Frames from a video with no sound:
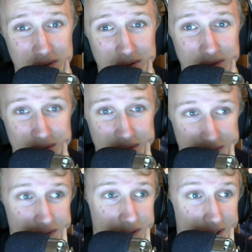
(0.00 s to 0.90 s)
isn't he?
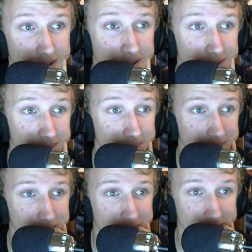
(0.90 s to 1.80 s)
Yeah.
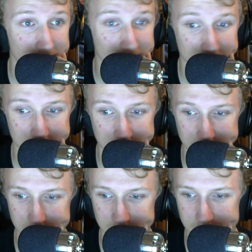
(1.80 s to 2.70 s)
So
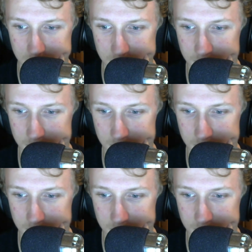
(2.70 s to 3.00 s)
it was